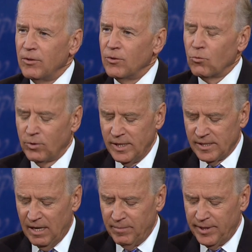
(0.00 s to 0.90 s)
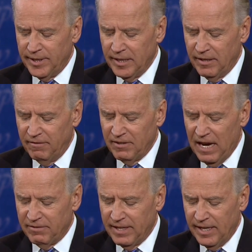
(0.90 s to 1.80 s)
The reason I've been in and out of
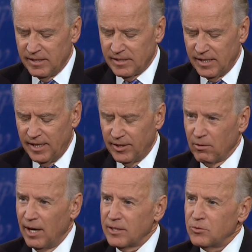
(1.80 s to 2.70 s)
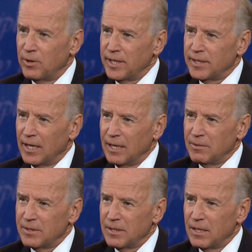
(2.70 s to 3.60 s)
Afghanistan and Iraq 20 times.
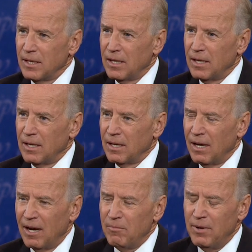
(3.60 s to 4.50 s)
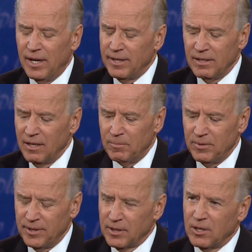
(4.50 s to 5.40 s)
I've been up
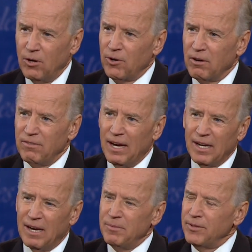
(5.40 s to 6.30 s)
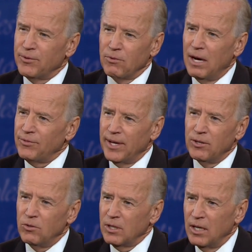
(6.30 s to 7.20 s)
in the Konar Valley. I've been throughout that
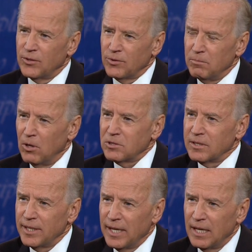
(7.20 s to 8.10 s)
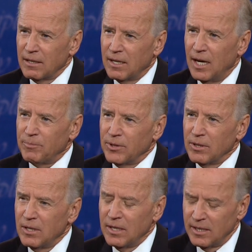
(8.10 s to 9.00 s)
whole country, mostly in a helicopter
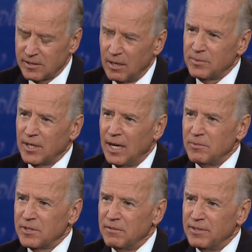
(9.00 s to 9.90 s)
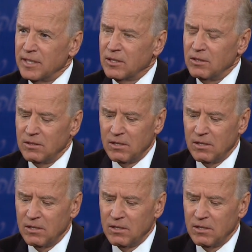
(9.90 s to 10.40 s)
and sometimes in a vehicle.